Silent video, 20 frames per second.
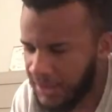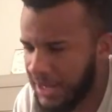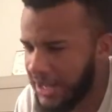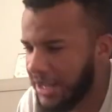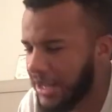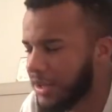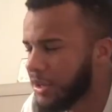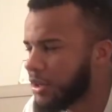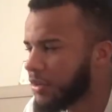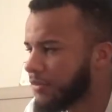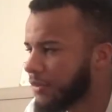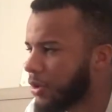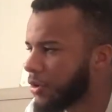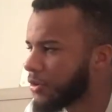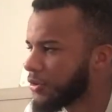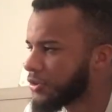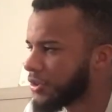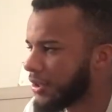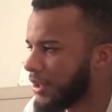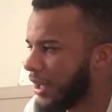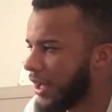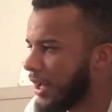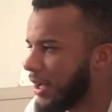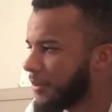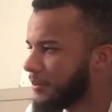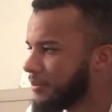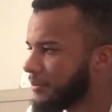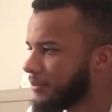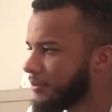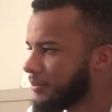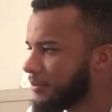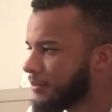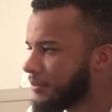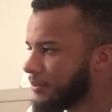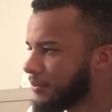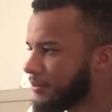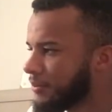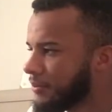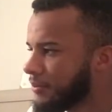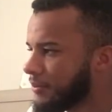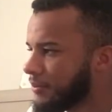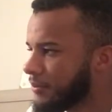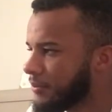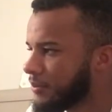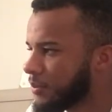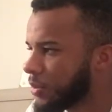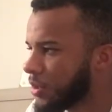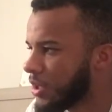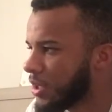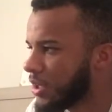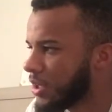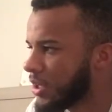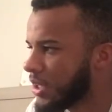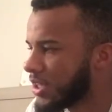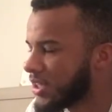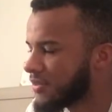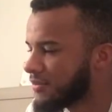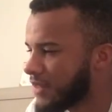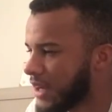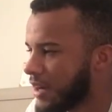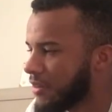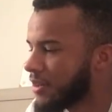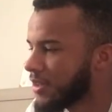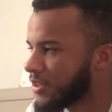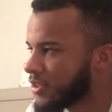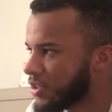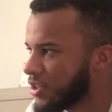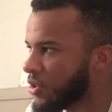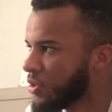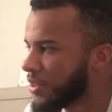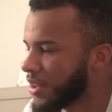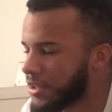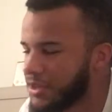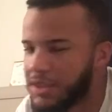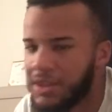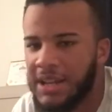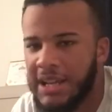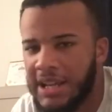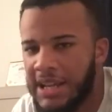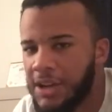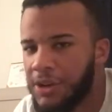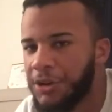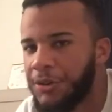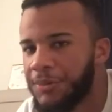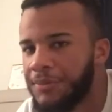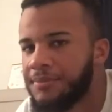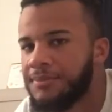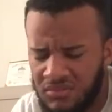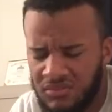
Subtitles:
I like her vocals a lot. It's very soothing to the ear.